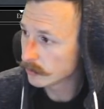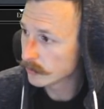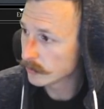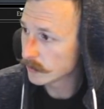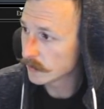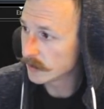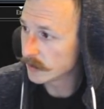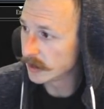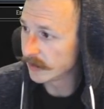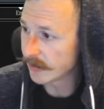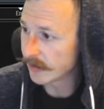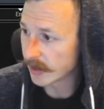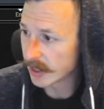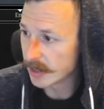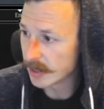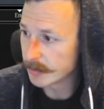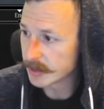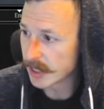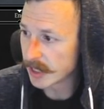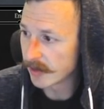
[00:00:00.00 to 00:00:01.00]
See if they keep
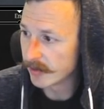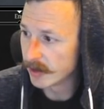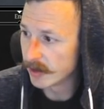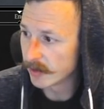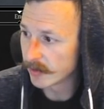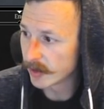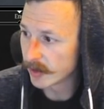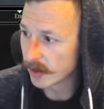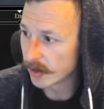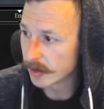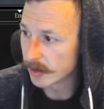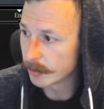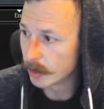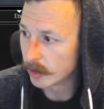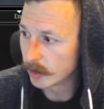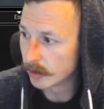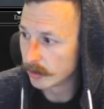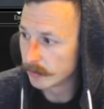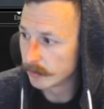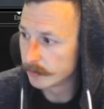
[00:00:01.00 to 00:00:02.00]
7 or if they're on the
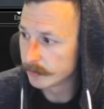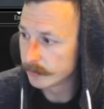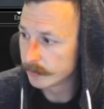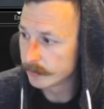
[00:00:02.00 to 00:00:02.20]
mole.